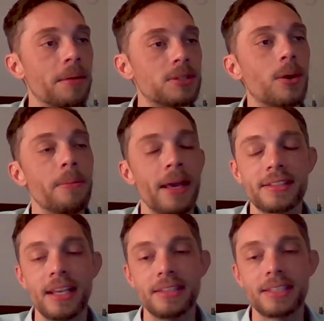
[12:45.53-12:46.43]
So it makes
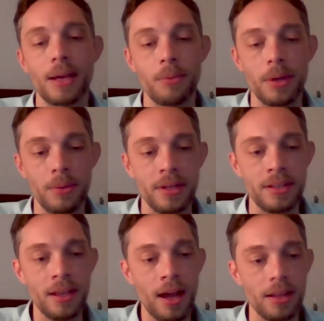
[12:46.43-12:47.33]
sense that we
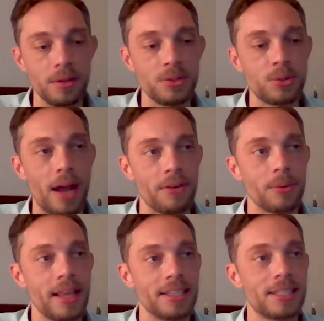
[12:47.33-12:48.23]
would lose traffic
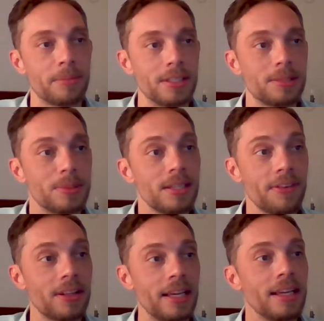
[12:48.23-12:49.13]
with that segment
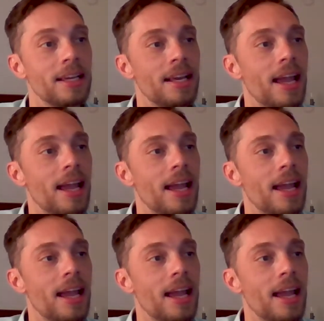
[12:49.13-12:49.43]
specifically.